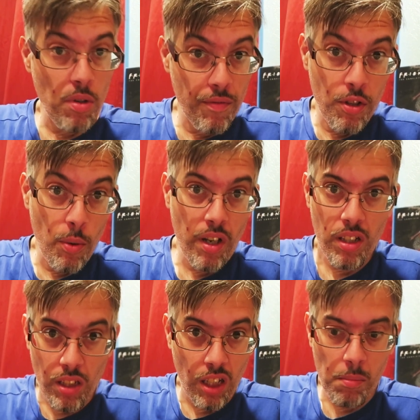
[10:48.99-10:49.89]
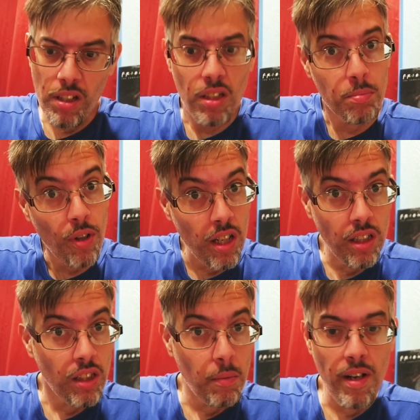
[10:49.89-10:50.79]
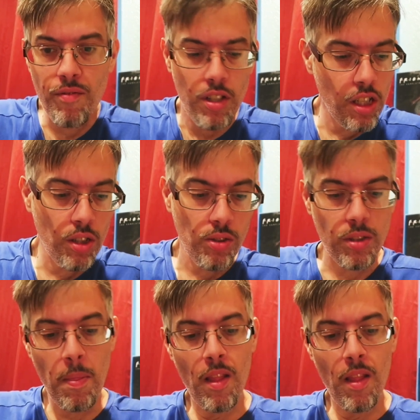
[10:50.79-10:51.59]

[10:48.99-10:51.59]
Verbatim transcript: reviewing and talking about their product on my videos.